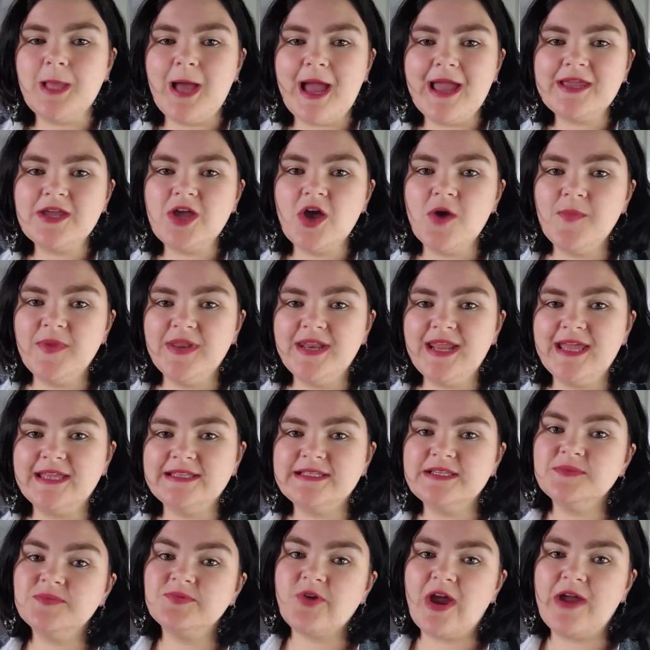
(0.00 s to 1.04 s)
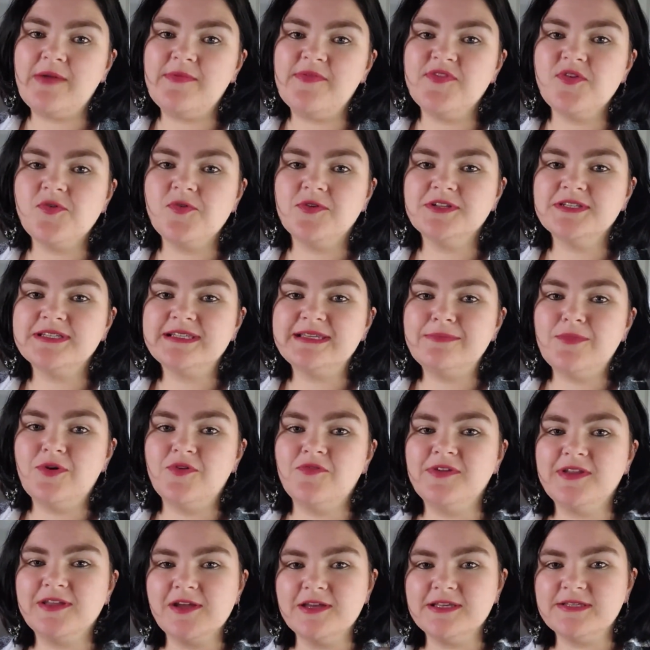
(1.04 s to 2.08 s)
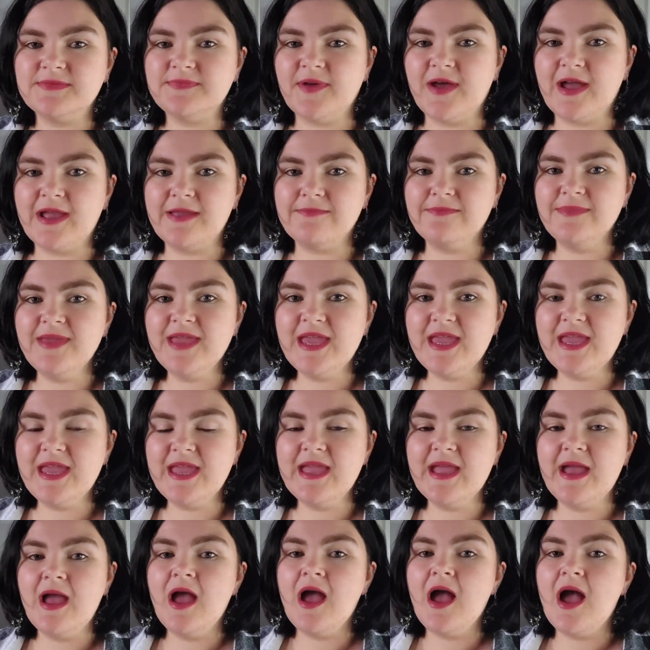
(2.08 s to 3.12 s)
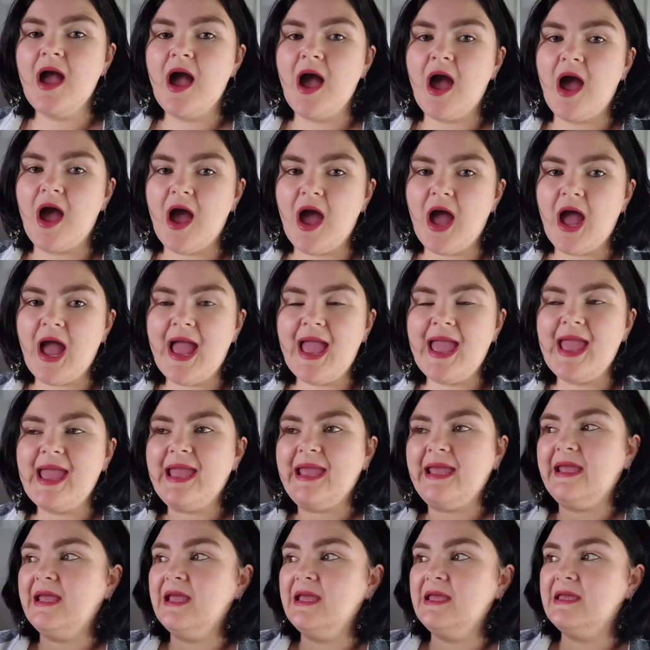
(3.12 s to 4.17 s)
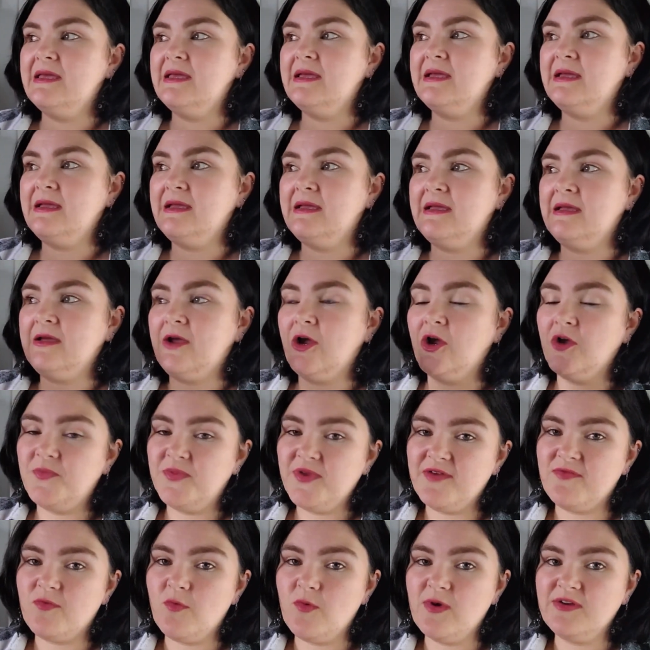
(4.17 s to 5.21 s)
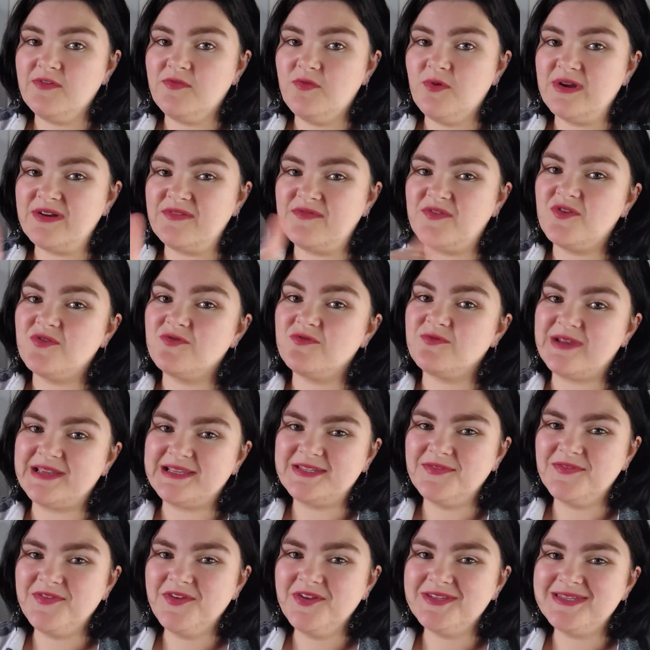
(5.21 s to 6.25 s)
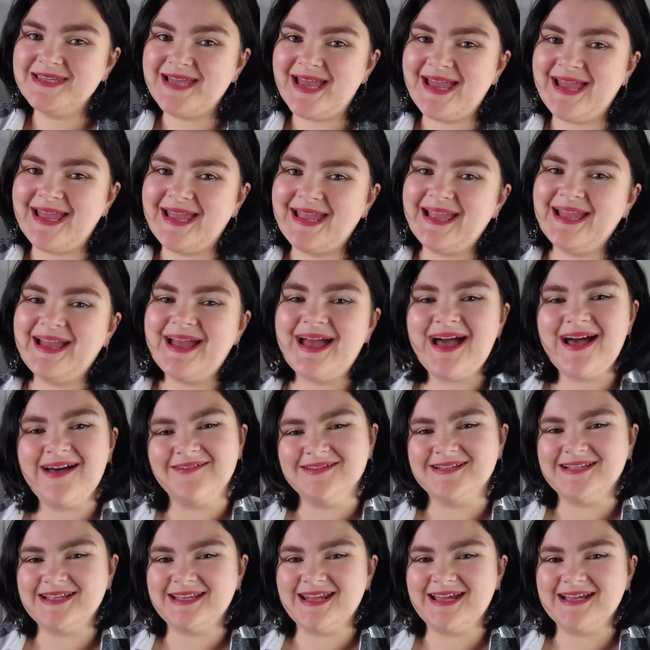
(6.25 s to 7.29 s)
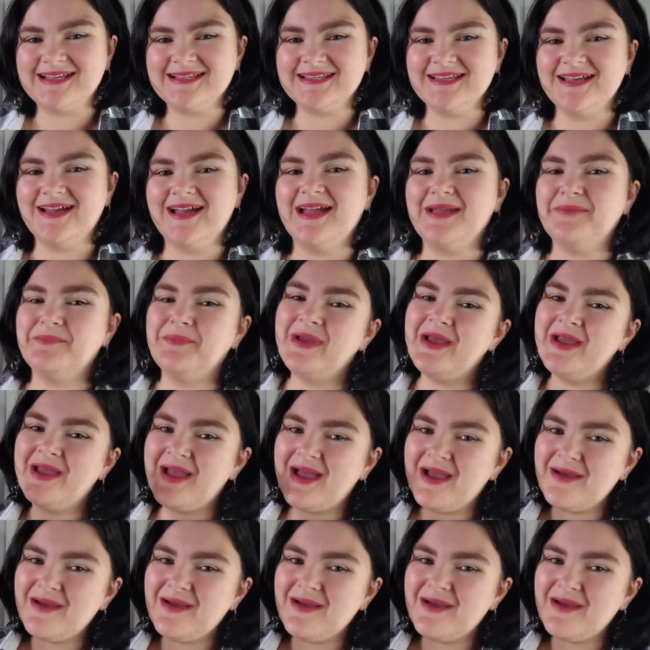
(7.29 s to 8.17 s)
to like, comment, and subscribe if you want to see more videos by me. I hope you have a wonderful, wonderful rest of your day. I'll see you next time.